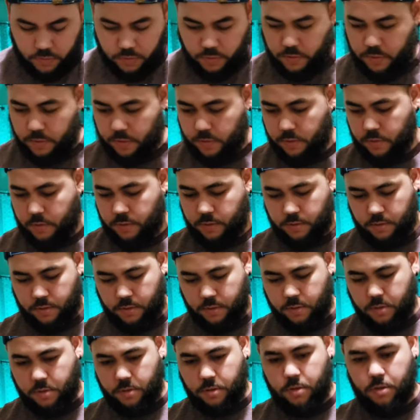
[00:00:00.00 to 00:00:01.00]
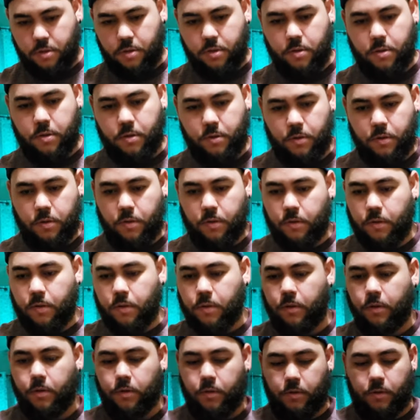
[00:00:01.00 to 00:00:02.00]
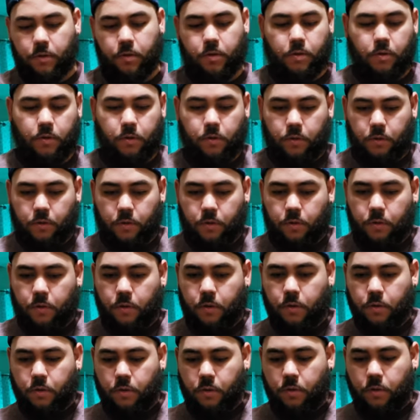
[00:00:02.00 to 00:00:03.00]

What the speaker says: Nobody speaks.